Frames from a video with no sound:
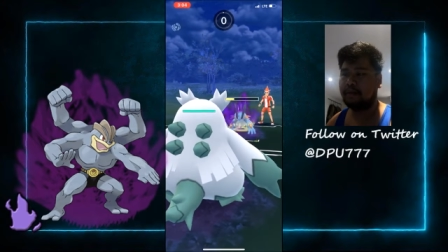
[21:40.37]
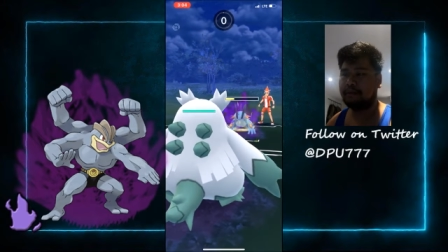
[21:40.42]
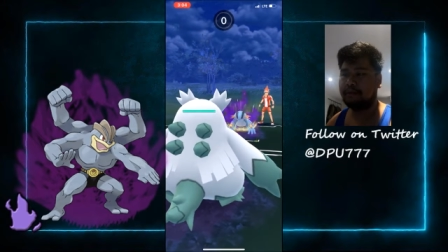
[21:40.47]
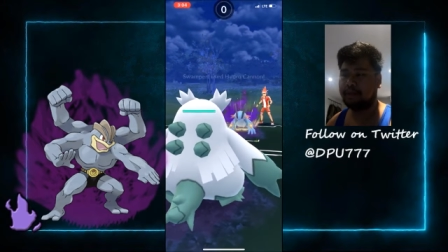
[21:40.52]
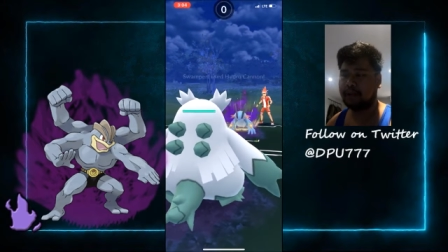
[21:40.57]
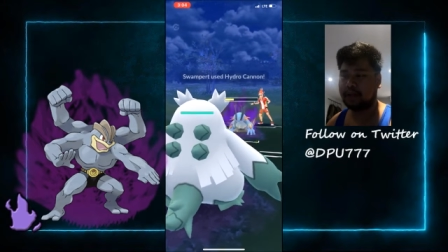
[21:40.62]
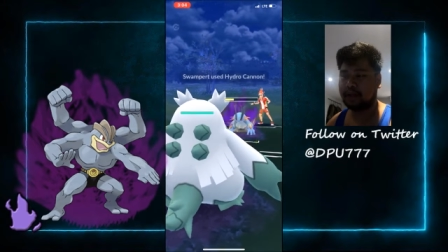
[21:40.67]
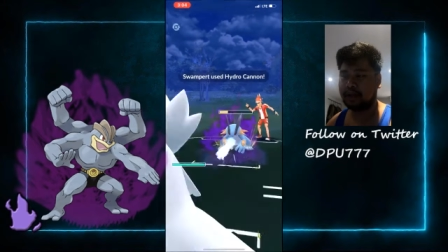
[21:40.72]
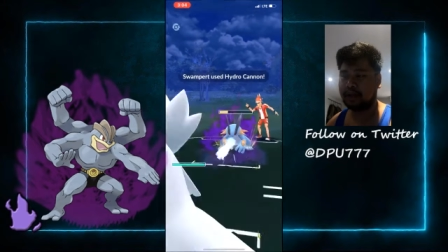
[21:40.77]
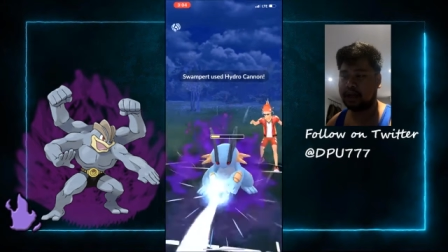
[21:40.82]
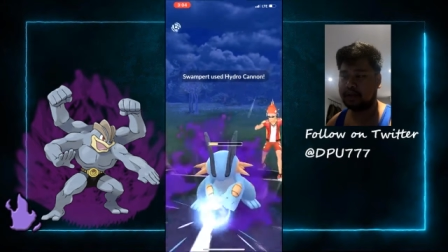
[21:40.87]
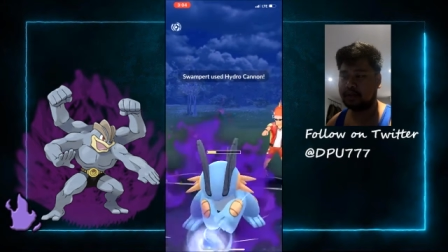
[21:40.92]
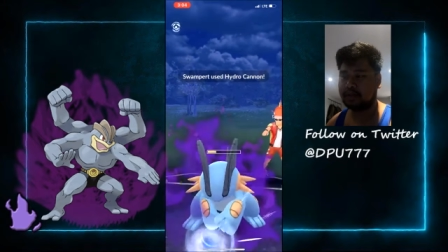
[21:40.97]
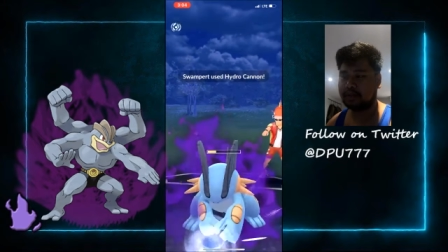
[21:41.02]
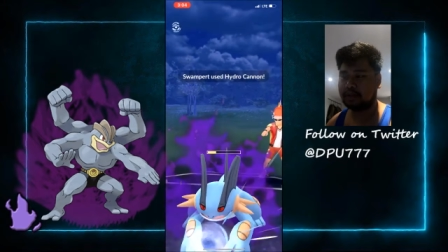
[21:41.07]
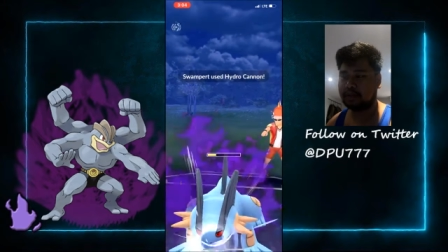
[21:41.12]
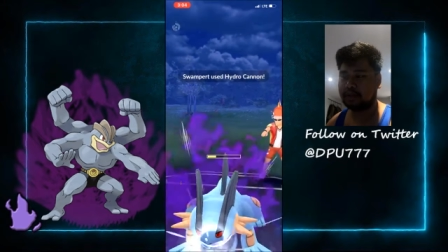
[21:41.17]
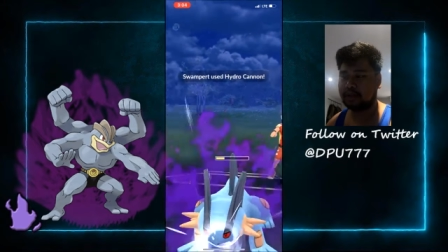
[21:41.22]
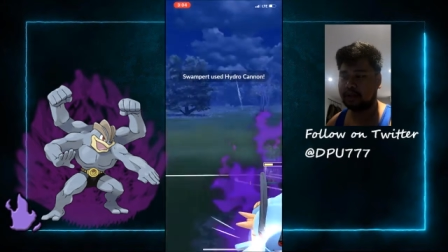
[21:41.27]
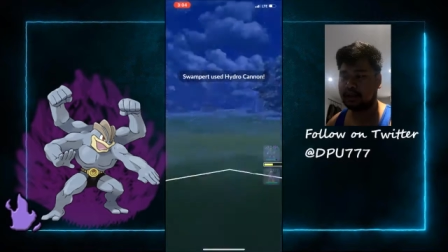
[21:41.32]
but you guys will
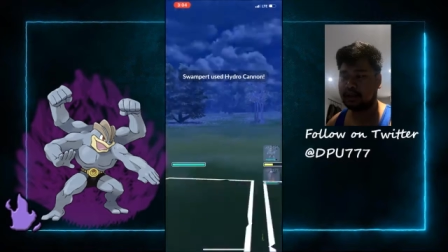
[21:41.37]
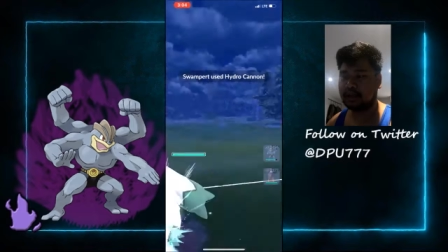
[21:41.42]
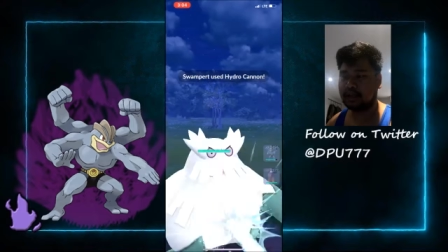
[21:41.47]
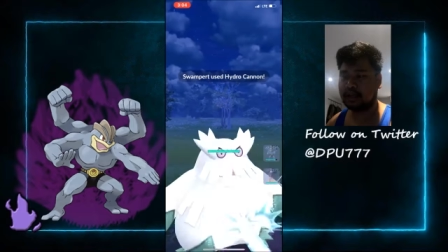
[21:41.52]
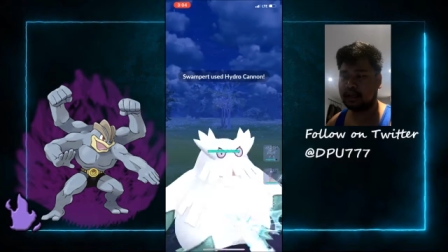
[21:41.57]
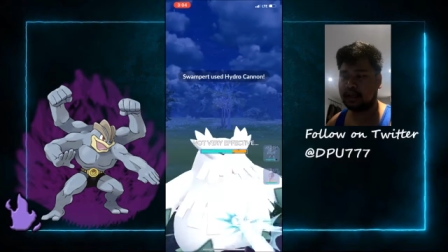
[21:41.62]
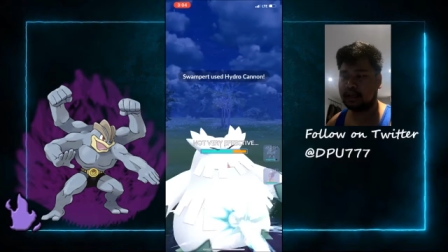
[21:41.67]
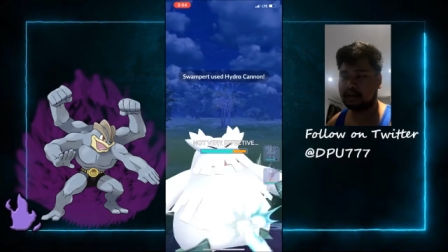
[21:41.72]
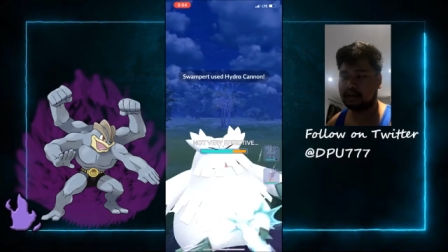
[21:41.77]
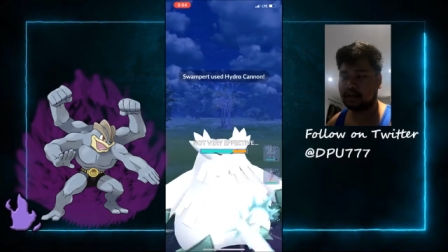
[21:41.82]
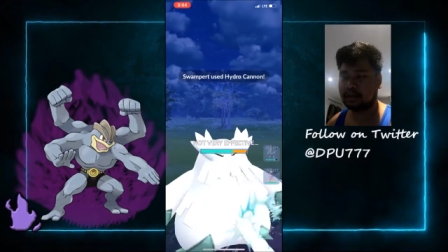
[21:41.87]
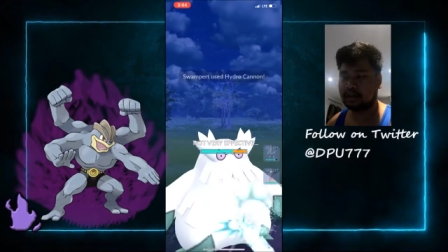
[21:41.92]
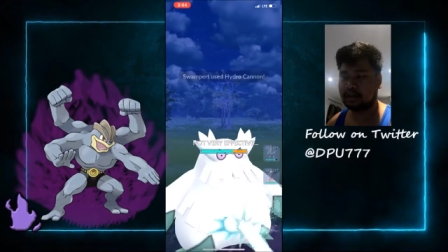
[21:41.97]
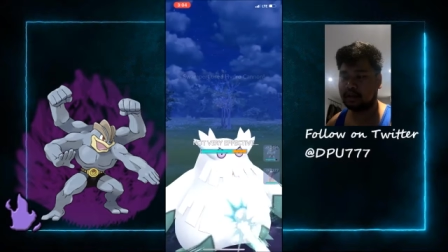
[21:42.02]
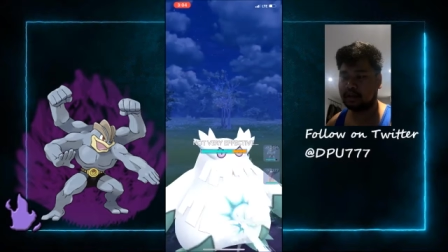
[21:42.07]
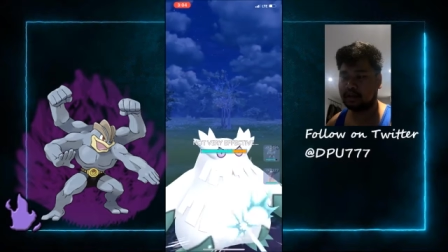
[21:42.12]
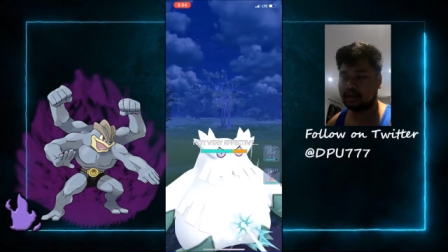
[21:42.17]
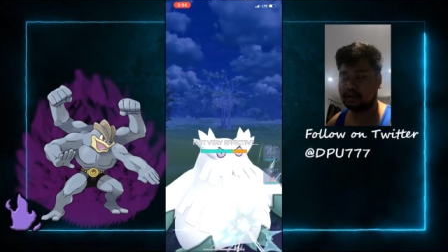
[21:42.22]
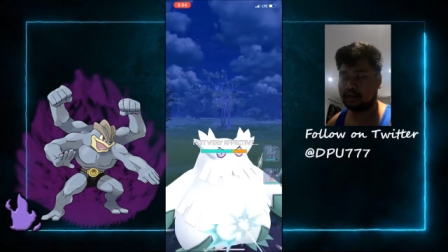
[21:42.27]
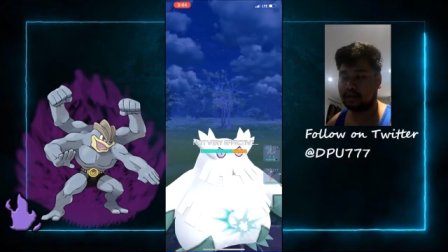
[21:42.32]
see that the Hydro Cannon
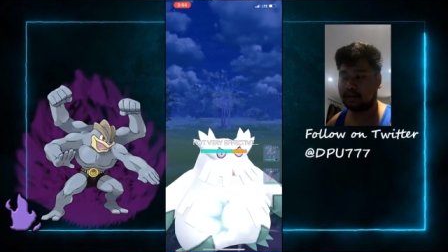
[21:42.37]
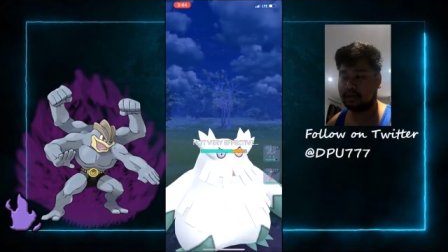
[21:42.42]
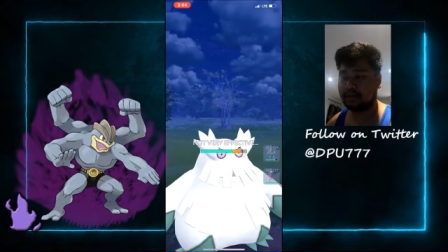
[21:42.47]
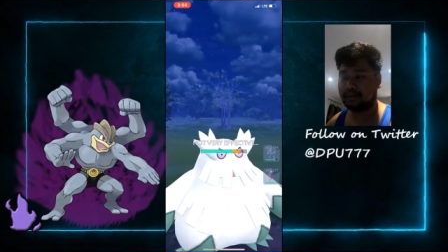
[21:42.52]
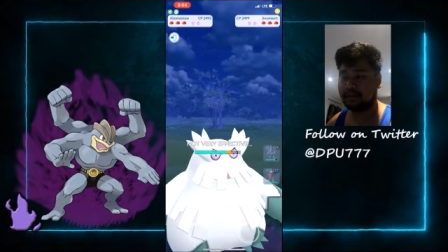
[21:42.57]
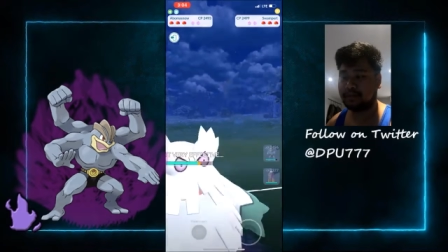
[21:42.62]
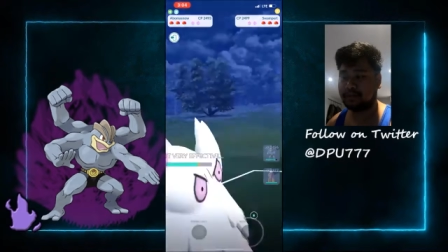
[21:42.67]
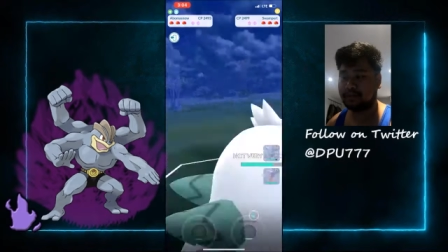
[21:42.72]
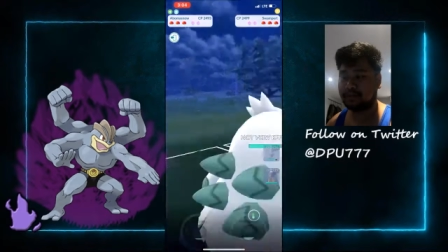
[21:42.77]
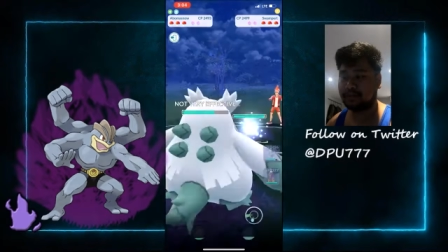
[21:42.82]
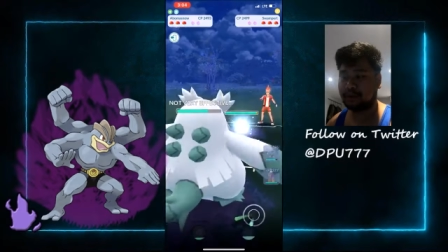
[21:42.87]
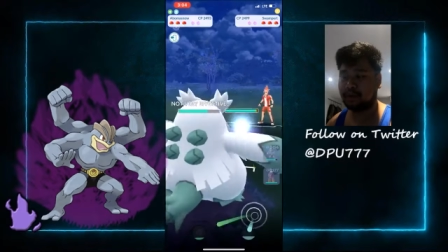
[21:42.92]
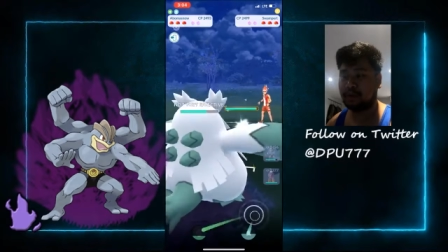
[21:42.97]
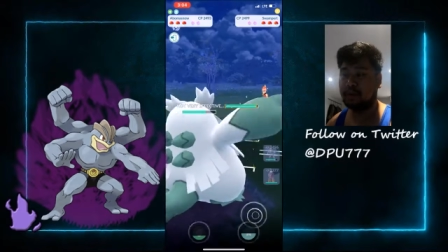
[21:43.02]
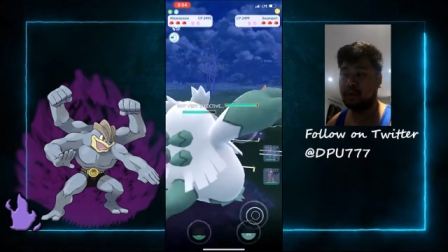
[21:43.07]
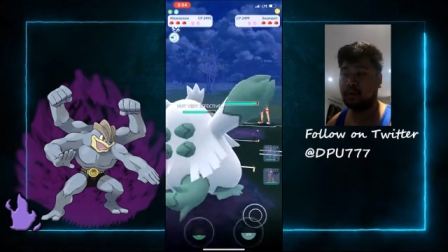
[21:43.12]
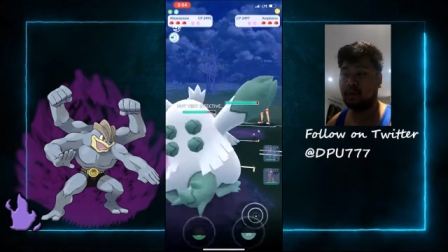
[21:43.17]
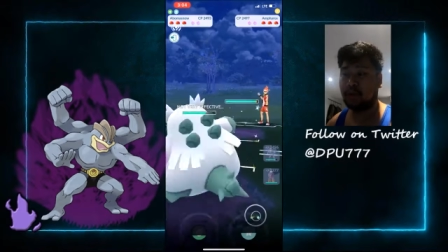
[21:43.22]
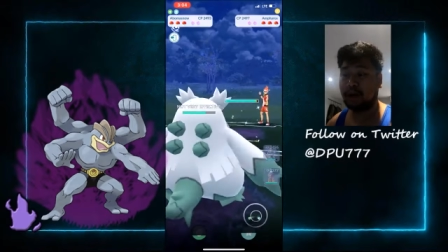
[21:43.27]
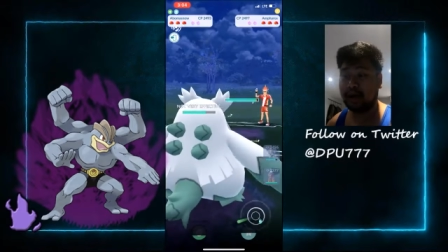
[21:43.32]
does
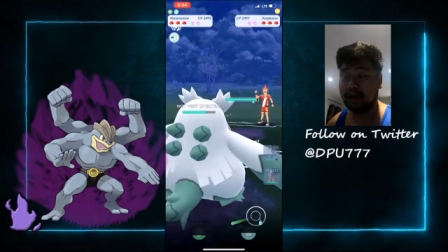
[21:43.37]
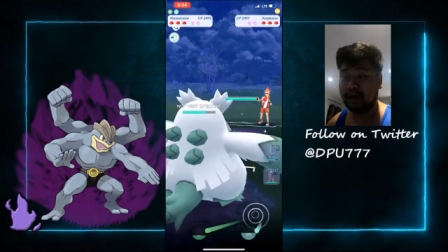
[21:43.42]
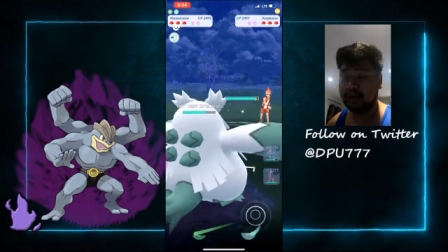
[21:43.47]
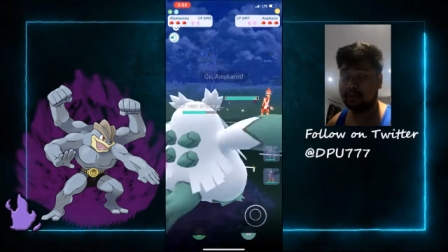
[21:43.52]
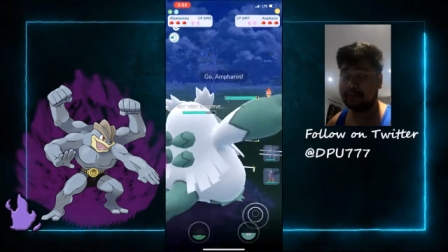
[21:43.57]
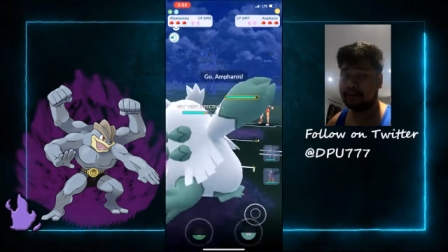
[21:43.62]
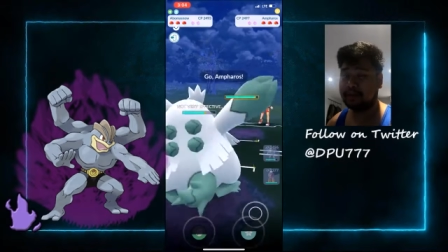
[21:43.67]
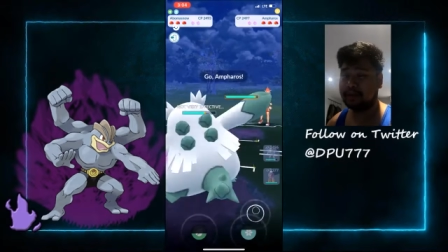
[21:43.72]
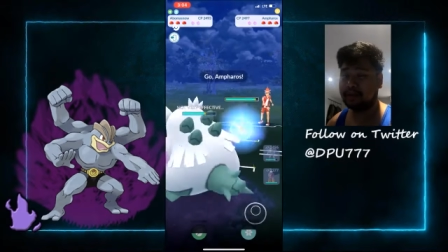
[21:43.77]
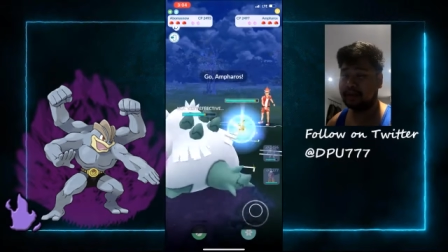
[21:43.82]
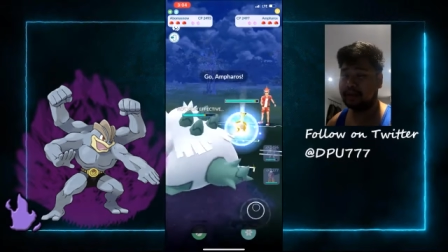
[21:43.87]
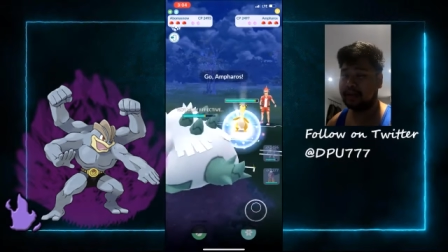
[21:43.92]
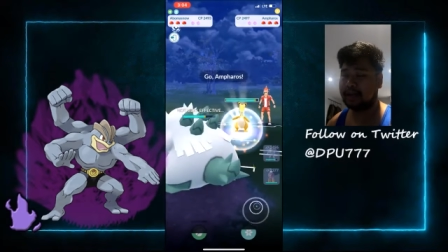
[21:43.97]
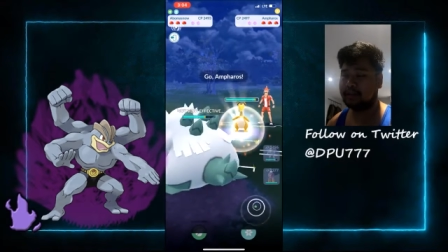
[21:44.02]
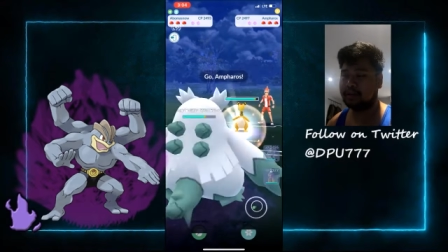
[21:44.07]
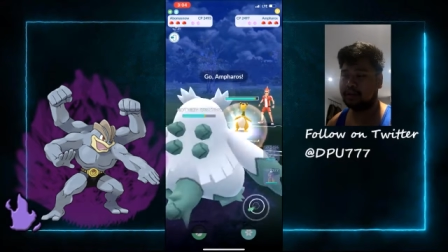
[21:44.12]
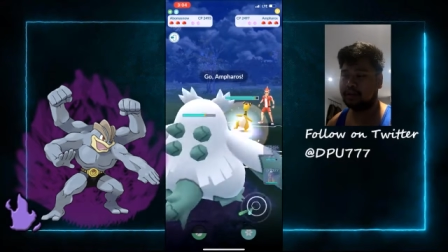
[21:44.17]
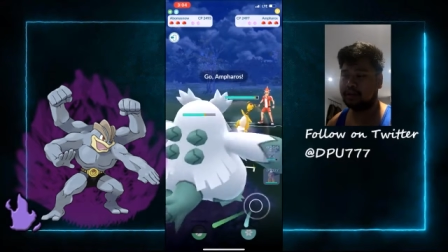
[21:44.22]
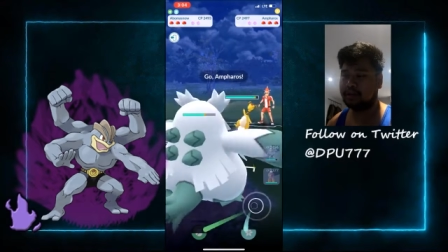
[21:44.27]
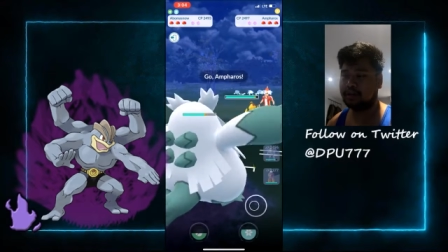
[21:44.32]
quite a bit of
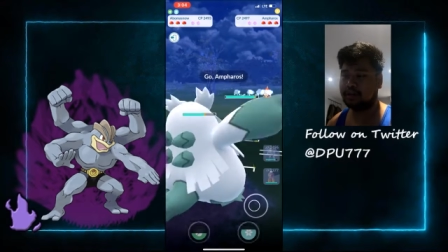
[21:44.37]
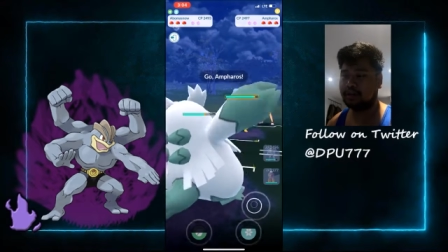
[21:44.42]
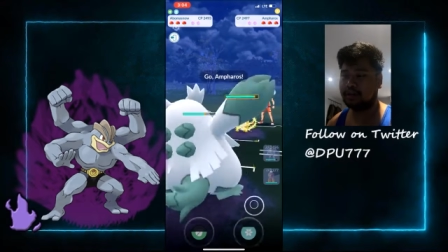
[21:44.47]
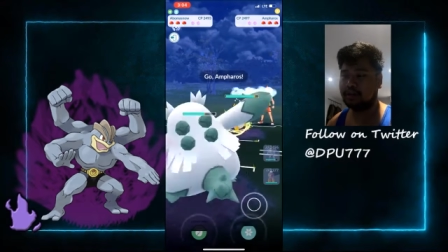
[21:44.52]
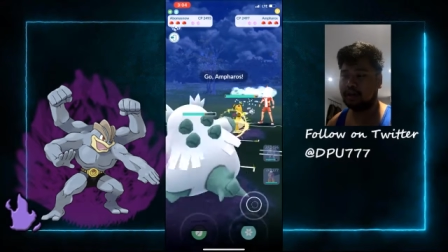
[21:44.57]
damage